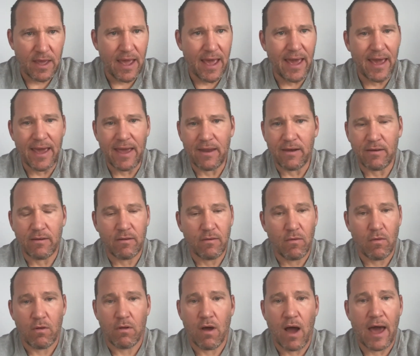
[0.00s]
and
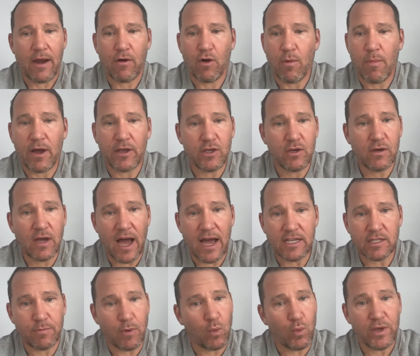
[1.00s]
I don't know about you
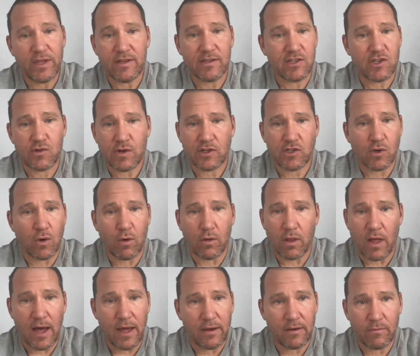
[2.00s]
guys, but we didn't stretch a whole
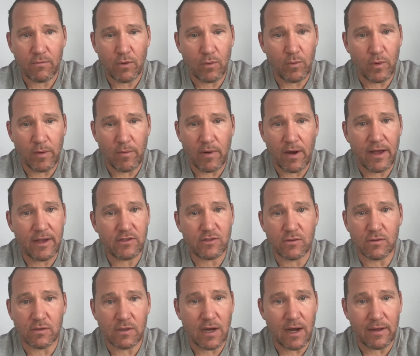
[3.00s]
lot when we were in high
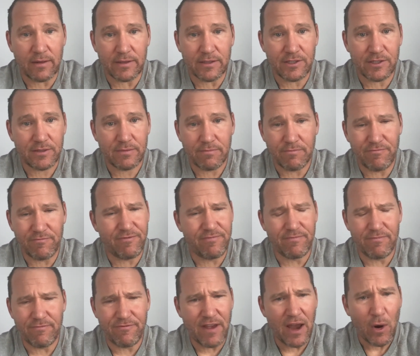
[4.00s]
school and college.
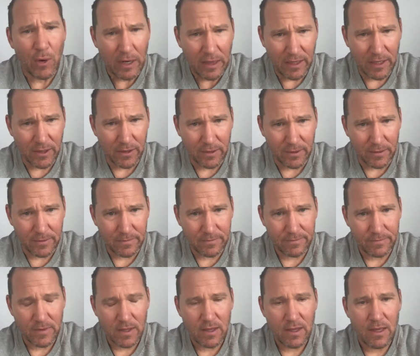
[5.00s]
Very little.
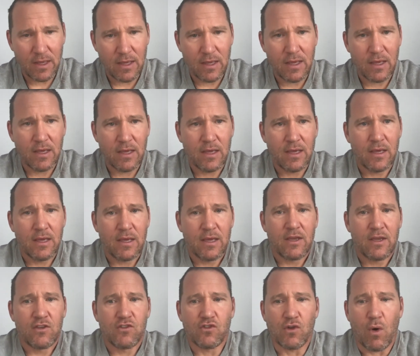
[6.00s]

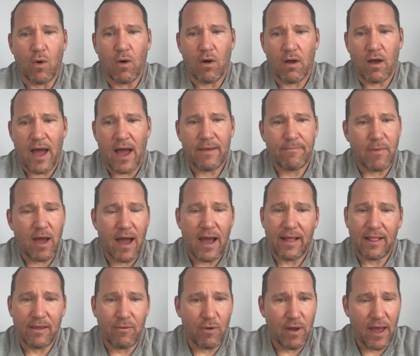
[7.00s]
So I
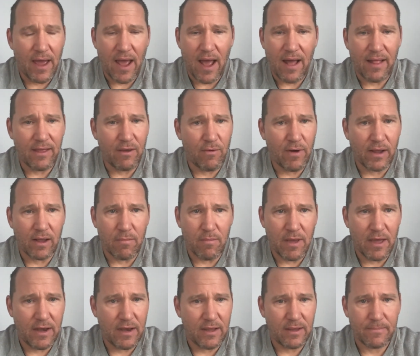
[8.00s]
highly
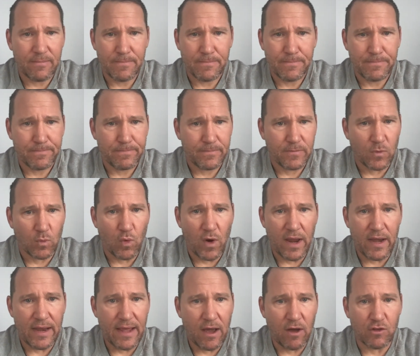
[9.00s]
recommend it
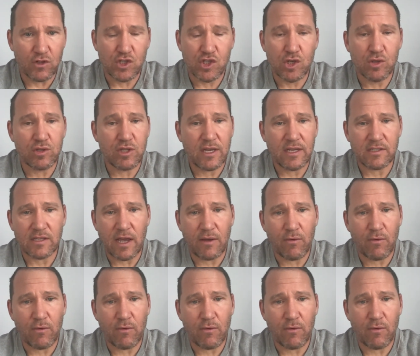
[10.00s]
right now. There's two things I